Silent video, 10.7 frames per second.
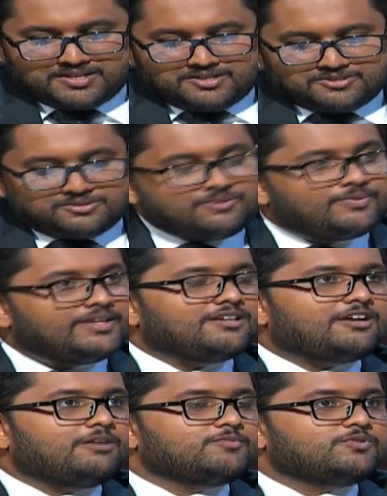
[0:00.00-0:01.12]
So when it
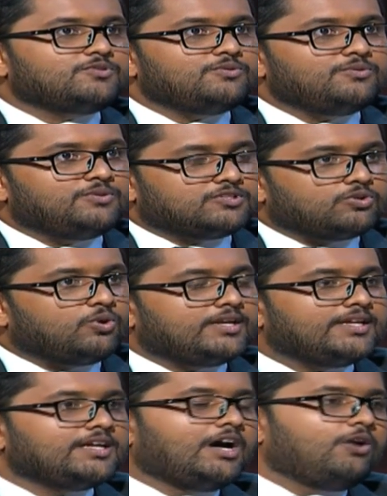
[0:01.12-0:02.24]
comes to
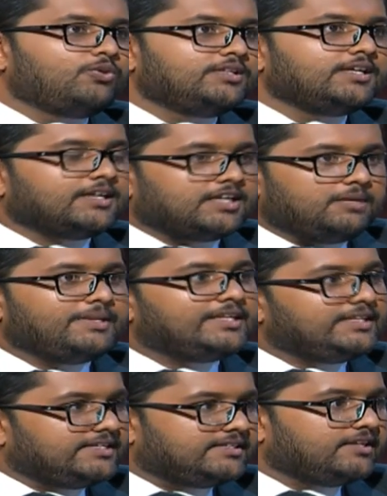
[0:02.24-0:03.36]
sorting out the criminal
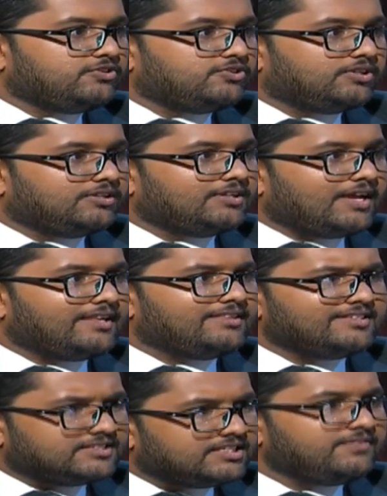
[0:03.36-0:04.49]
intention and
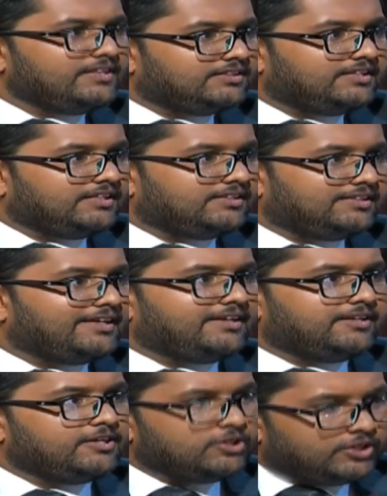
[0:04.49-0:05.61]
the civil thing there
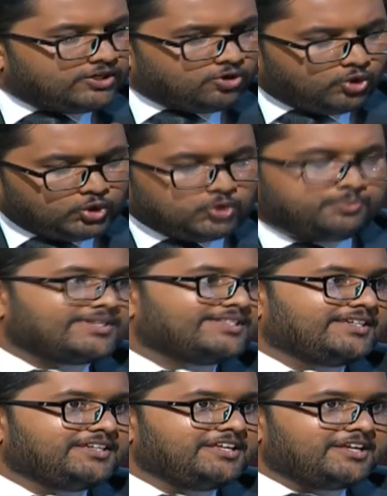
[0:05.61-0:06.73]
in order to
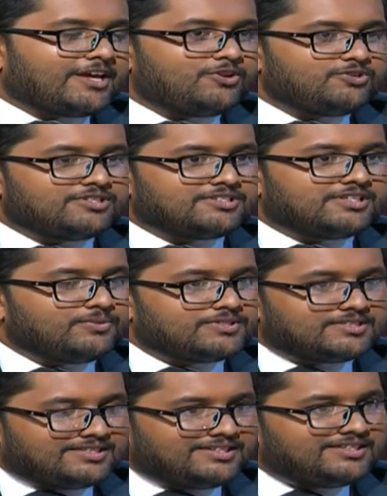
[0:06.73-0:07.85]
proceed, can you just give us a
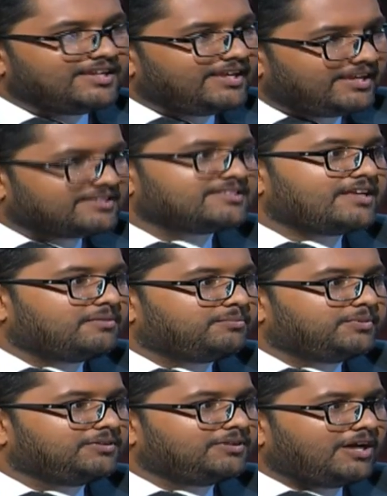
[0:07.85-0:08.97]
certain
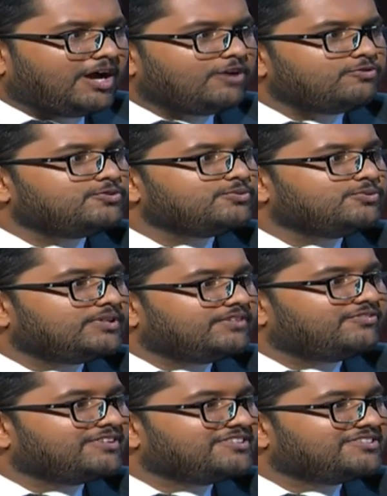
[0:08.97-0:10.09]
example how to
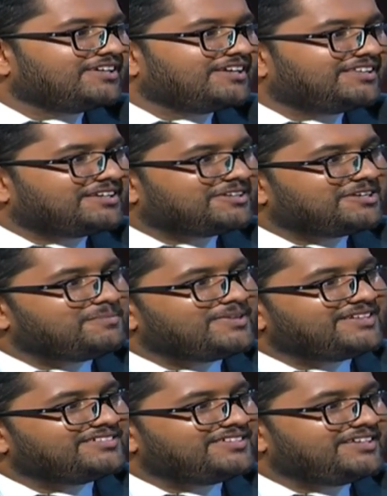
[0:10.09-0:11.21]
differentiate that
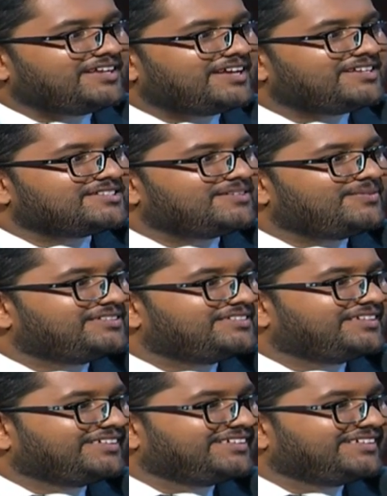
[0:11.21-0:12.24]
criminal thing and civil thing?